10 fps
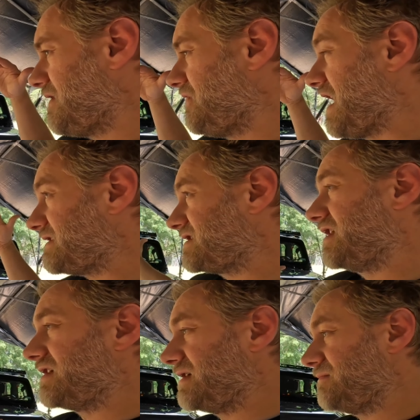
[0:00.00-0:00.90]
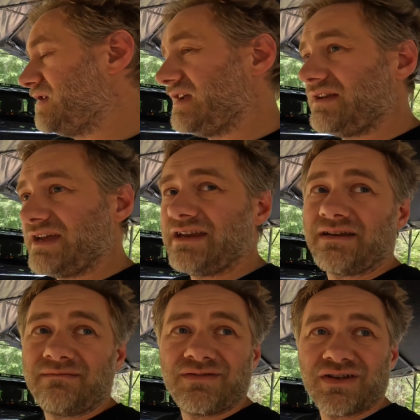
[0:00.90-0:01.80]
that's gonna be
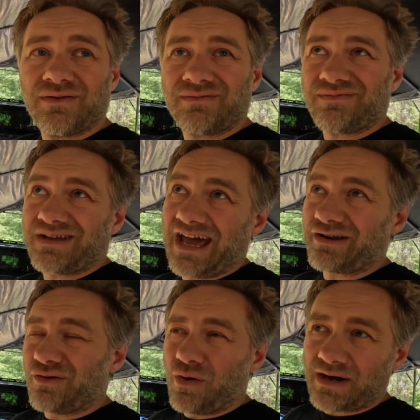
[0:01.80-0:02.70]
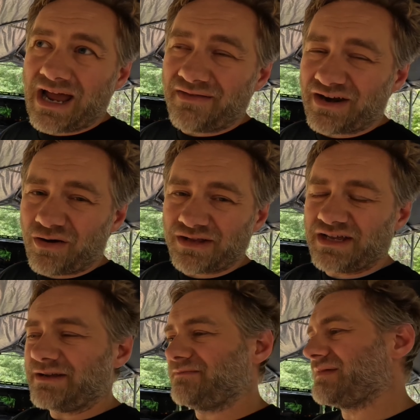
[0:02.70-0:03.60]
needed. So kind of gonna work out that I already
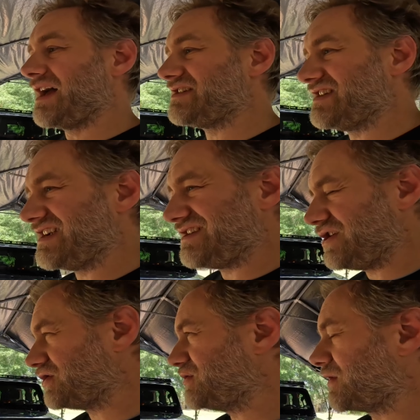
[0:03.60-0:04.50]
did it. I just did it a year too